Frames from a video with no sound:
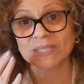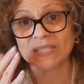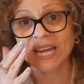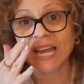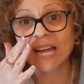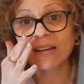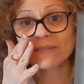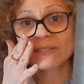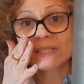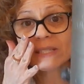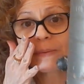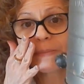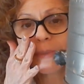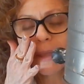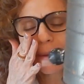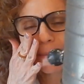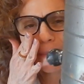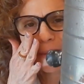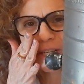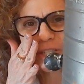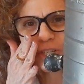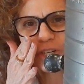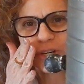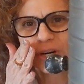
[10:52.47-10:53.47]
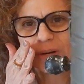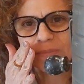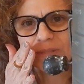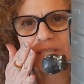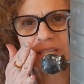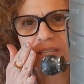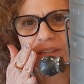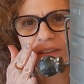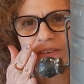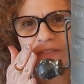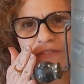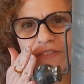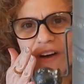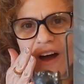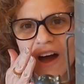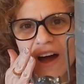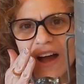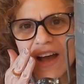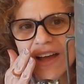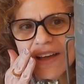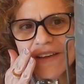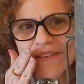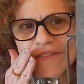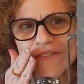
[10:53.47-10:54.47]
They have some that measure up to the
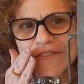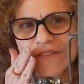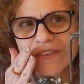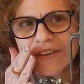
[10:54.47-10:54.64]
5.